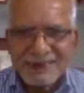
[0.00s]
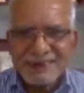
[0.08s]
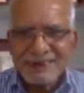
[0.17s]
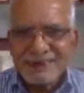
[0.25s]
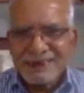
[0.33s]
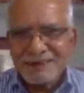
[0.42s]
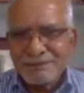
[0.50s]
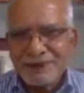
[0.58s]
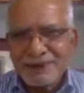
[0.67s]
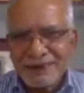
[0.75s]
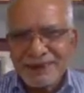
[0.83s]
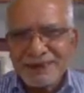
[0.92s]
in the
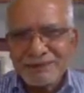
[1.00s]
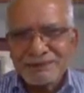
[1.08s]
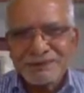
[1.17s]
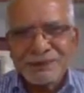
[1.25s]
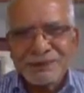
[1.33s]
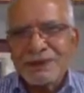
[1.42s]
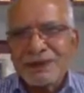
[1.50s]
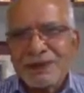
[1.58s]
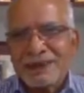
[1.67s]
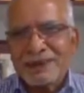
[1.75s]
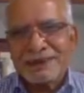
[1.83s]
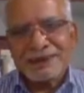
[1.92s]
company of Nobel
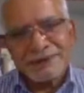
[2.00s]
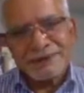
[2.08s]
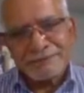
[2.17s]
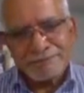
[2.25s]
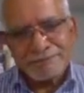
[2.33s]
laureates.